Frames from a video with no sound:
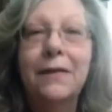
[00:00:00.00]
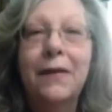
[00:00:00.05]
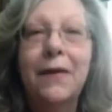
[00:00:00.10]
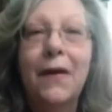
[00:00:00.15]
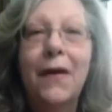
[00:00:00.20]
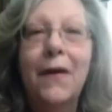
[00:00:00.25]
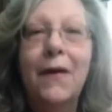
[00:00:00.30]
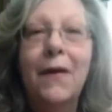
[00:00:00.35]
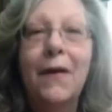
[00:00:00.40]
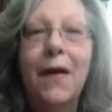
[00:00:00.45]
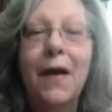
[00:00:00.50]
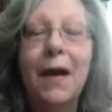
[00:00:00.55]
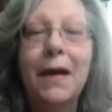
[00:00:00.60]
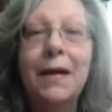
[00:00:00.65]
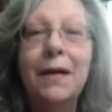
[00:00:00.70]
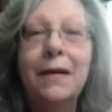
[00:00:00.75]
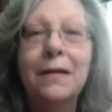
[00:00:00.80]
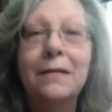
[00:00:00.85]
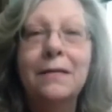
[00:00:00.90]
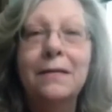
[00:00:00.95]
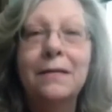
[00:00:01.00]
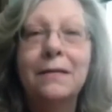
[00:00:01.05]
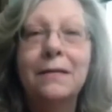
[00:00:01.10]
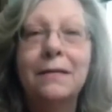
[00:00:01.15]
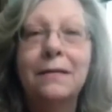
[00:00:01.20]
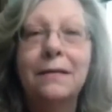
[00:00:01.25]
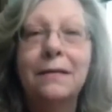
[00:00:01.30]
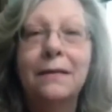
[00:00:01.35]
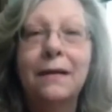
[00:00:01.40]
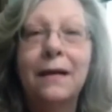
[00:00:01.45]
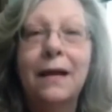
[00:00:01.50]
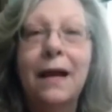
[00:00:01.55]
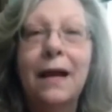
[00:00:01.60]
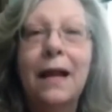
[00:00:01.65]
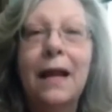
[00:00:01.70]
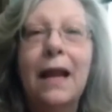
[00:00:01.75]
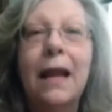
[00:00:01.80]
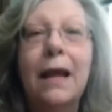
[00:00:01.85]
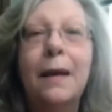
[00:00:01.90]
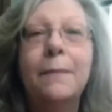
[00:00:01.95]
All right?
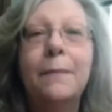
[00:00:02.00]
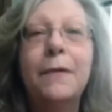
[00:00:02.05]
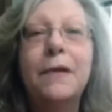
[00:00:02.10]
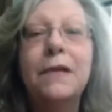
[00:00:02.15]
Let me